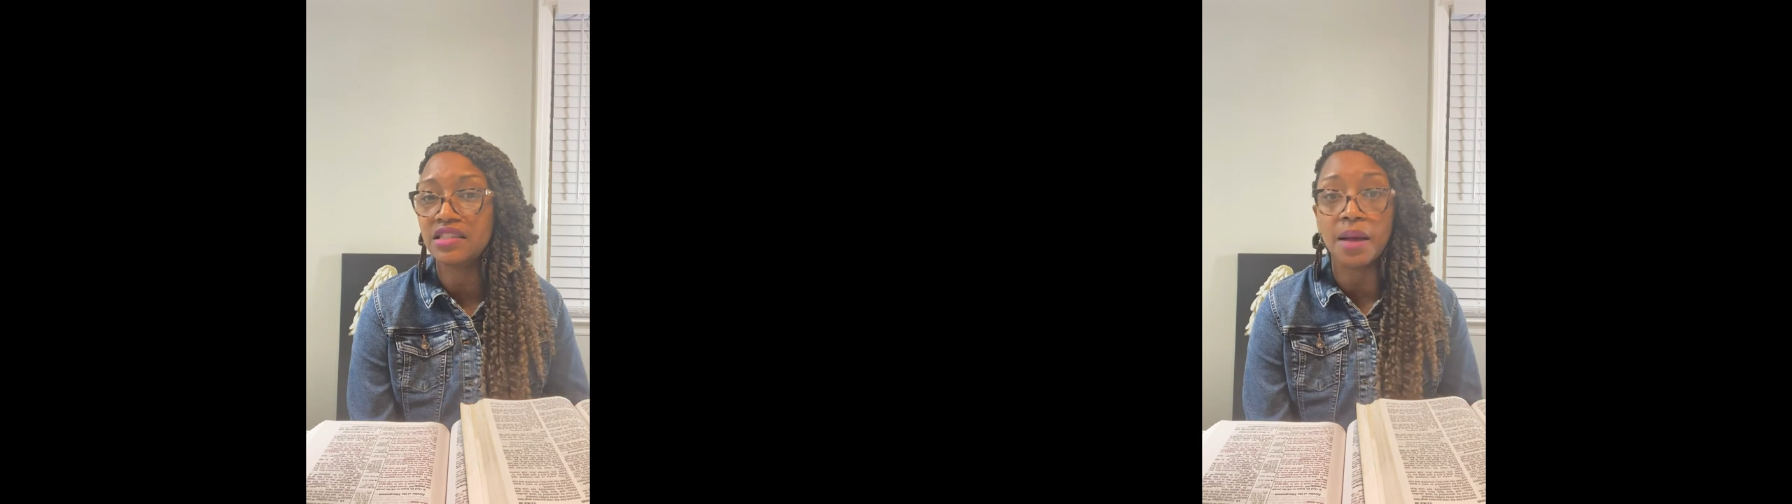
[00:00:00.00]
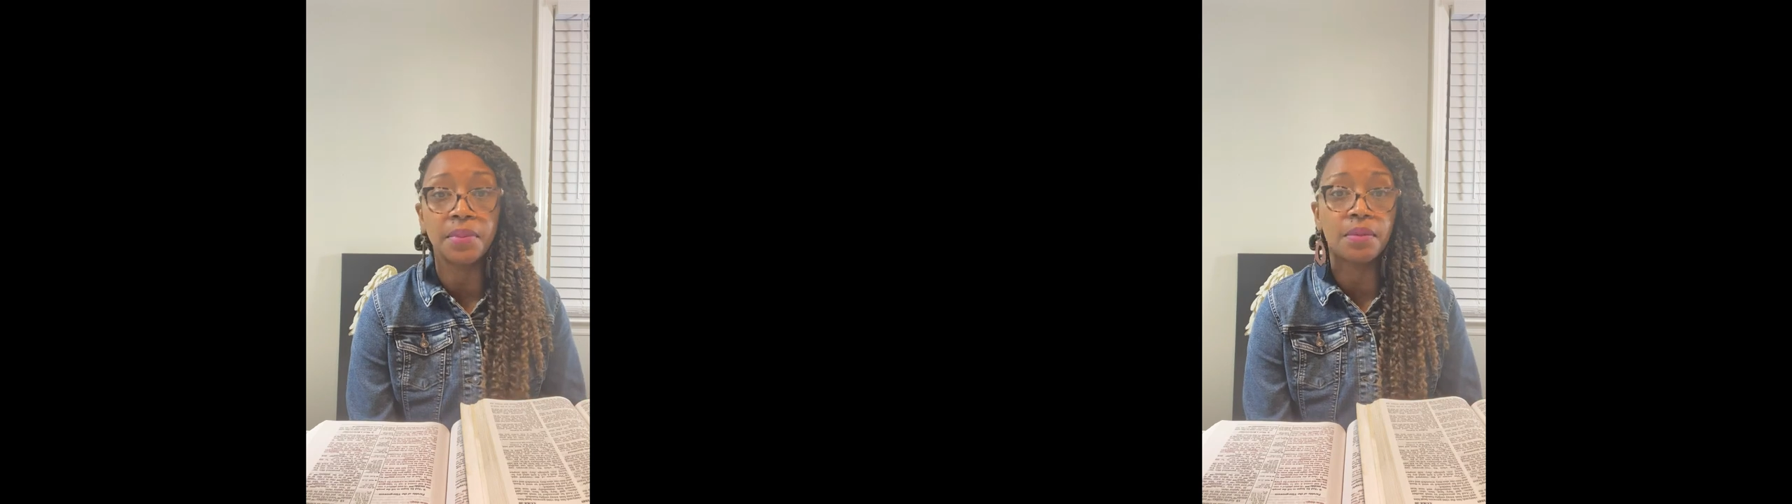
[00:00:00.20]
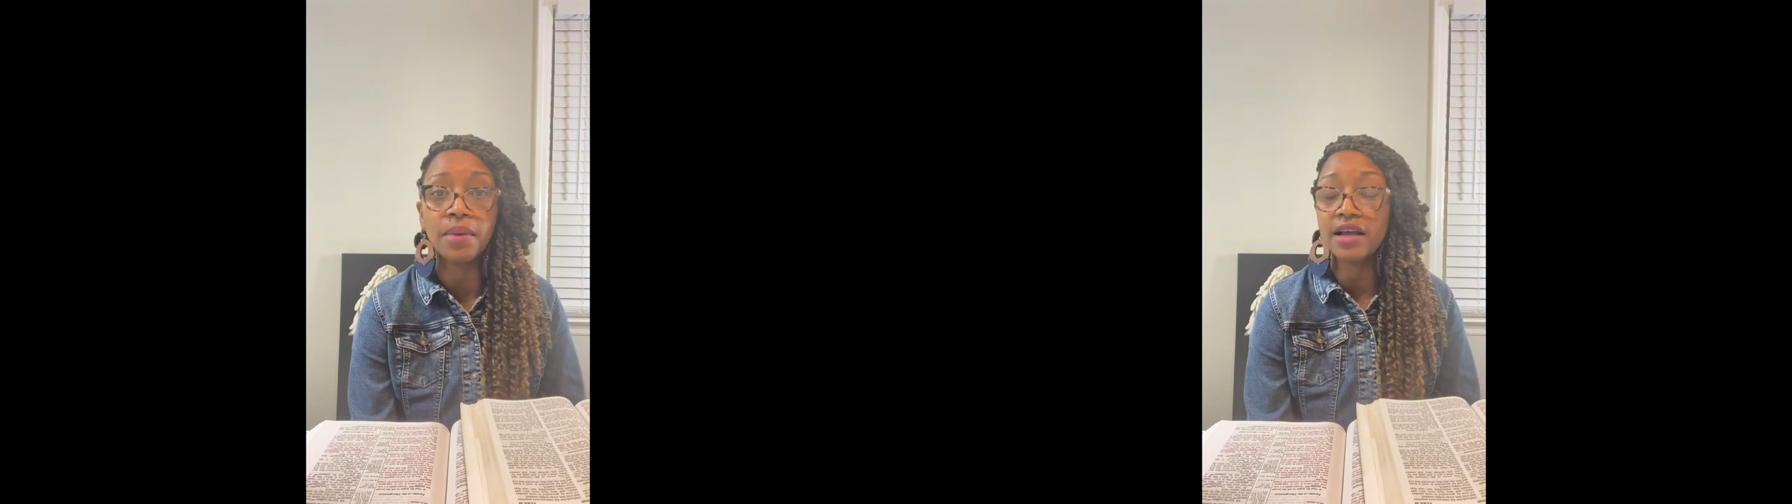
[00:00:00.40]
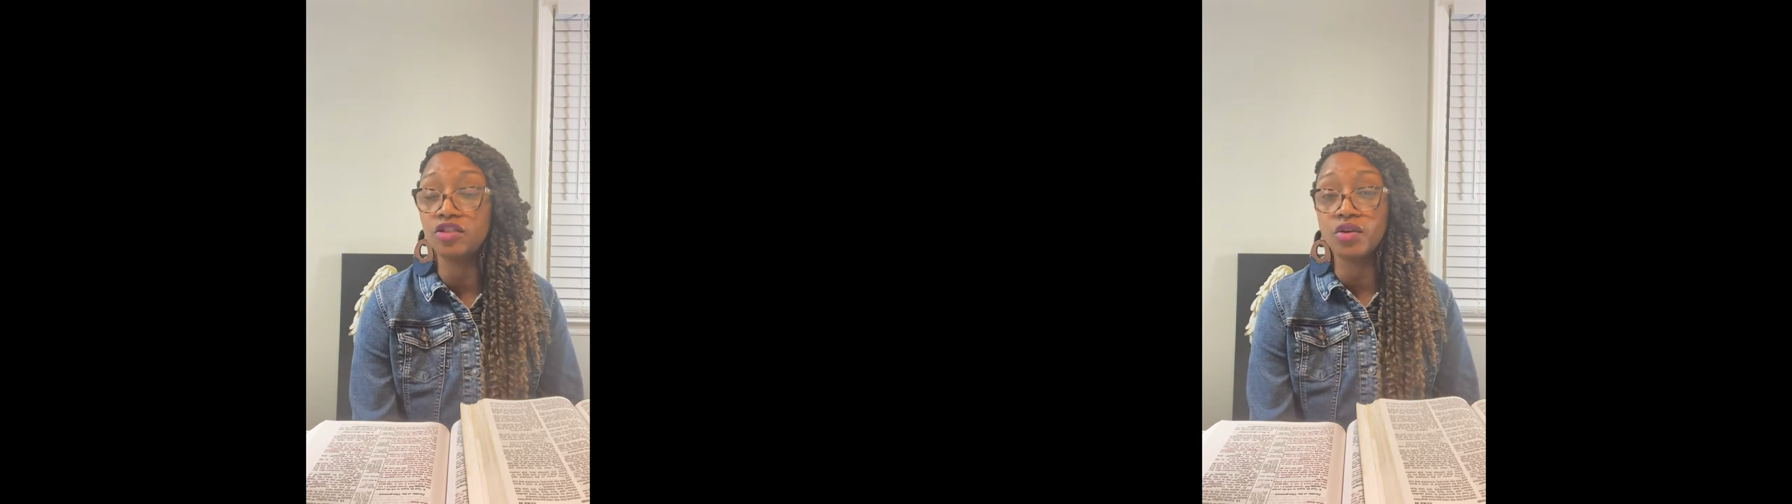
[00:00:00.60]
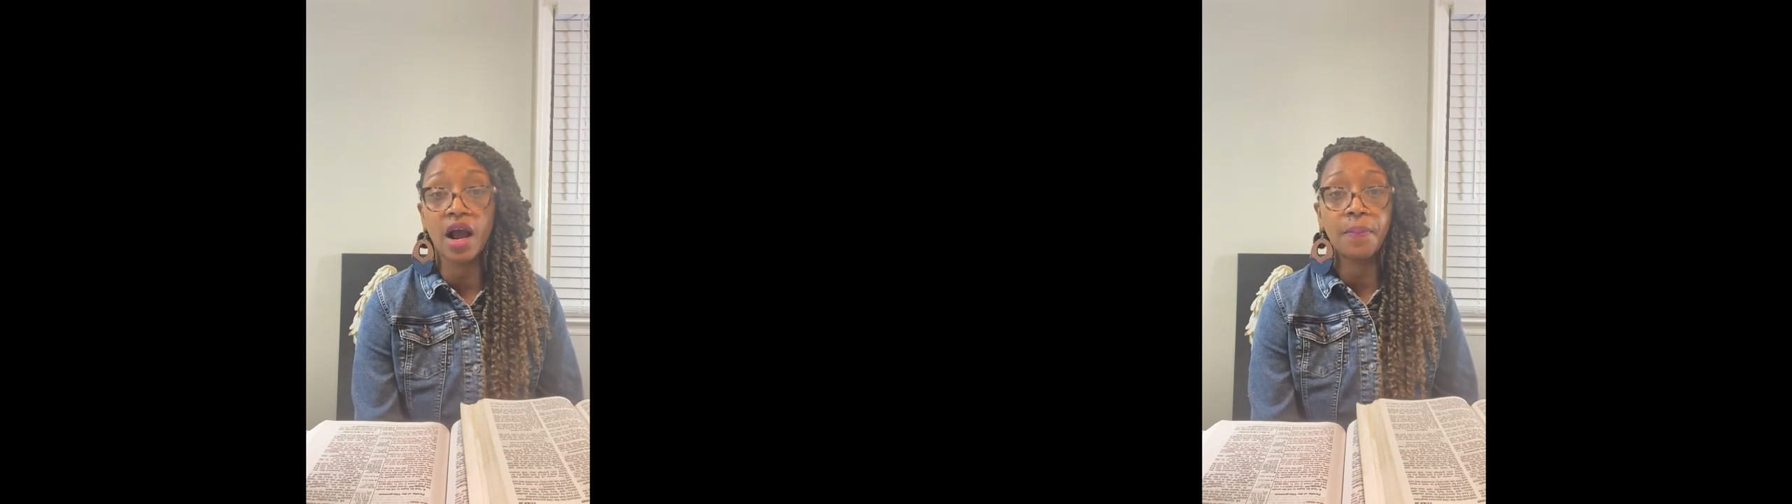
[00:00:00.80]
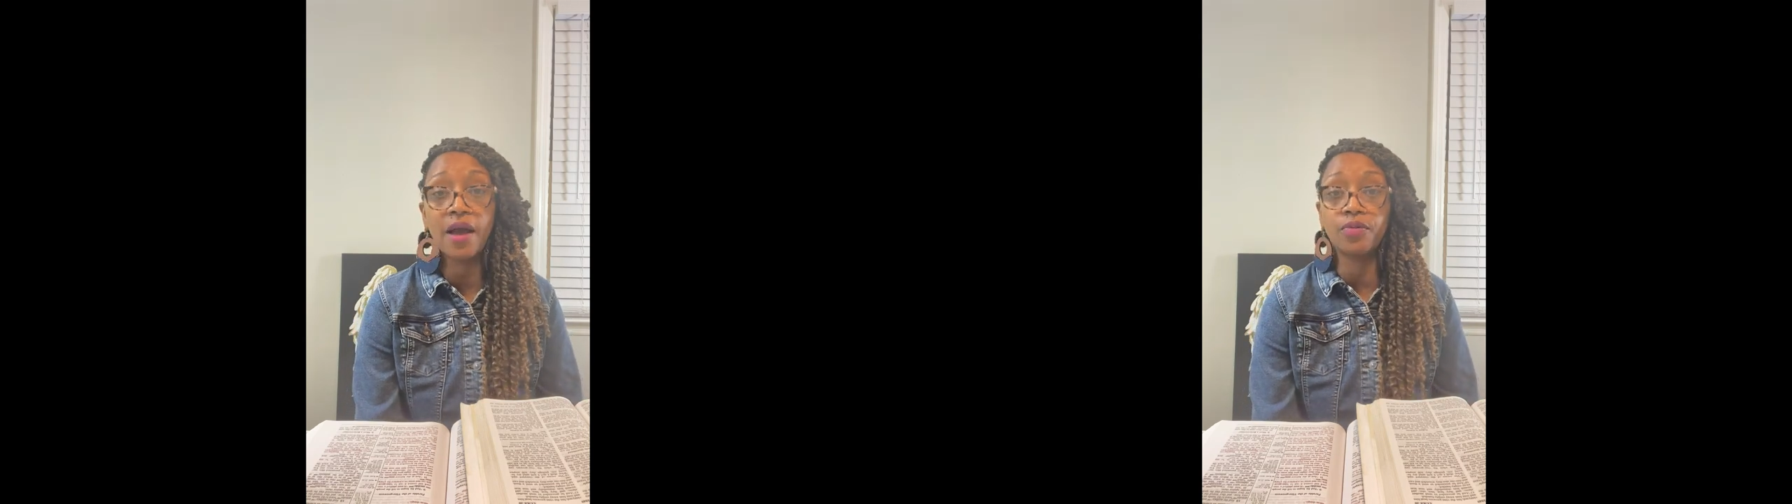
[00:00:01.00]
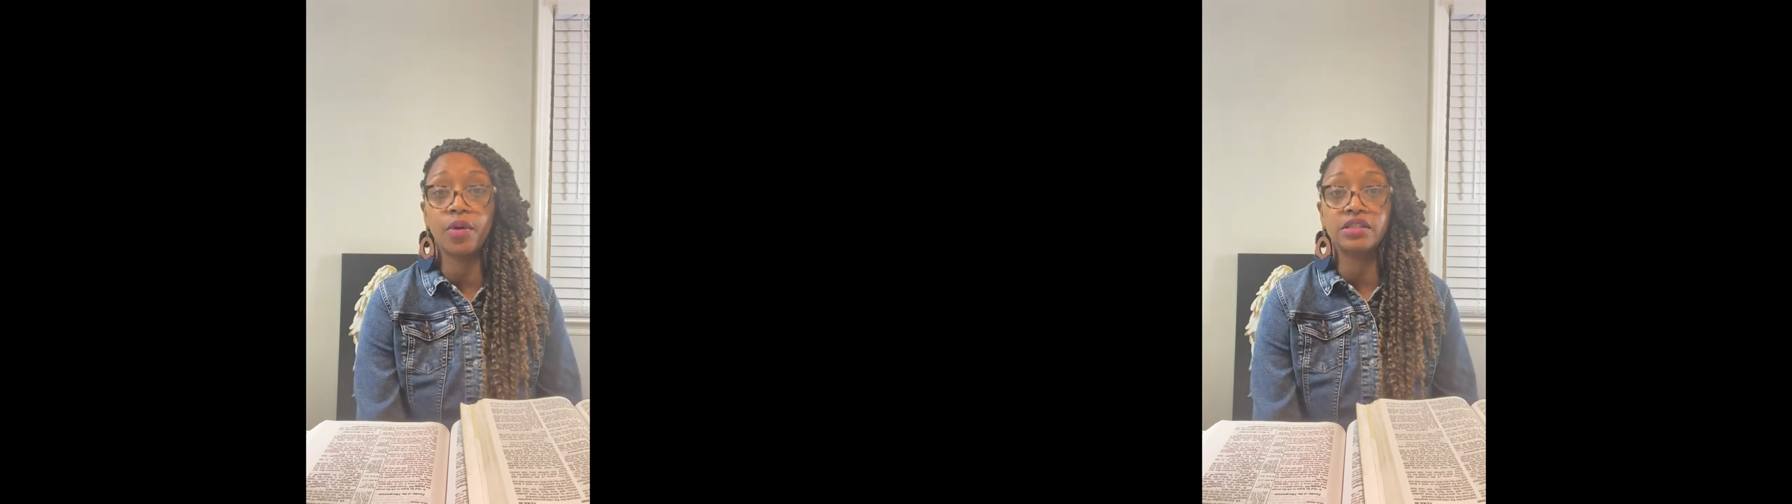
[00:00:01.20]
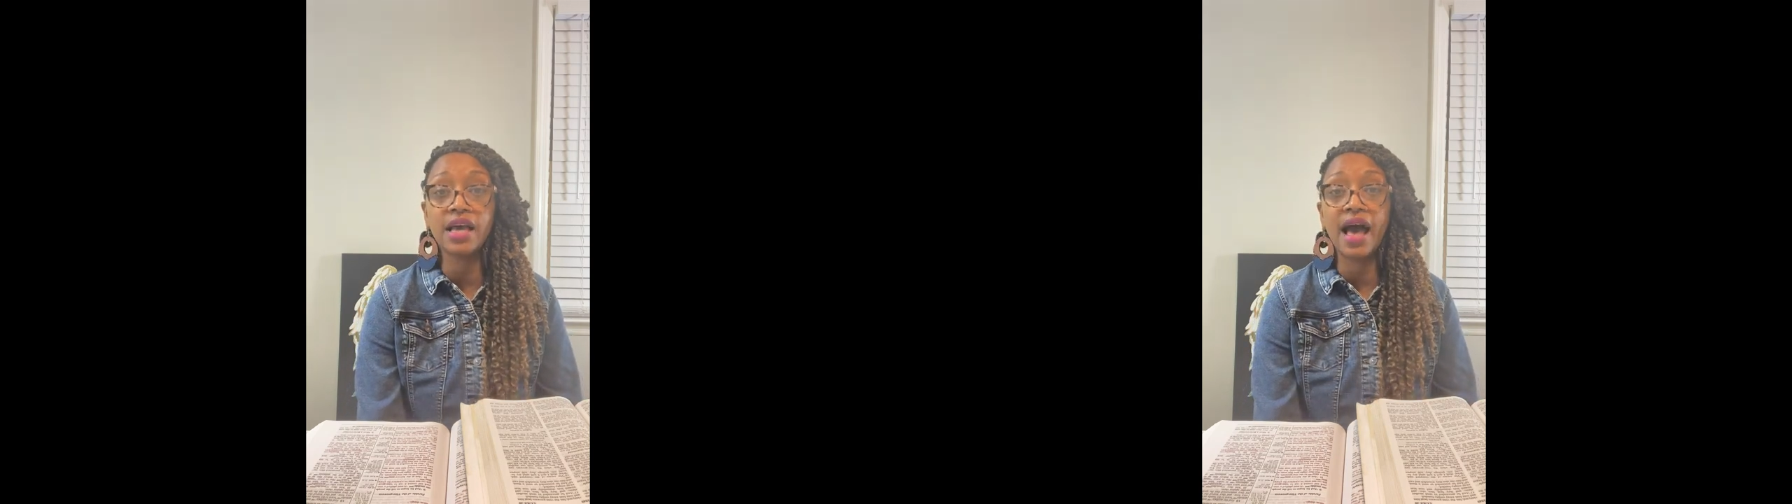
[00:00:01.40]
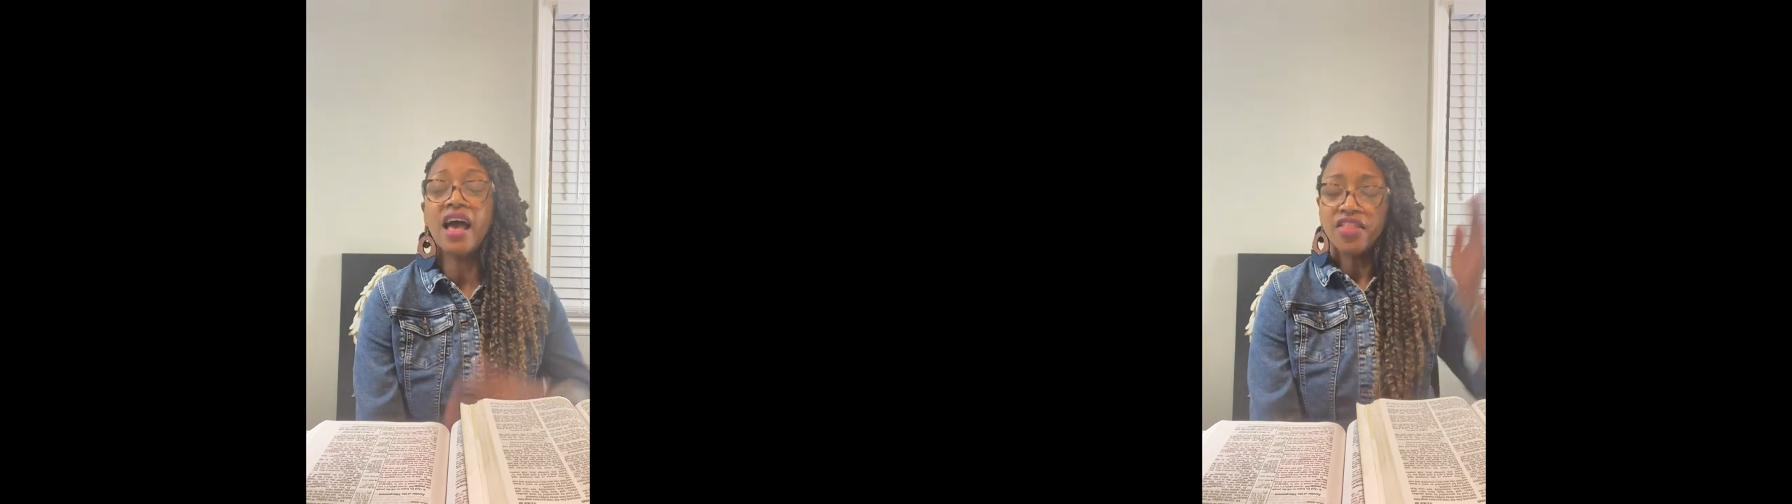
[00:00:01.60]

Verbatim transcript: stumbling blocks on our path, praise God,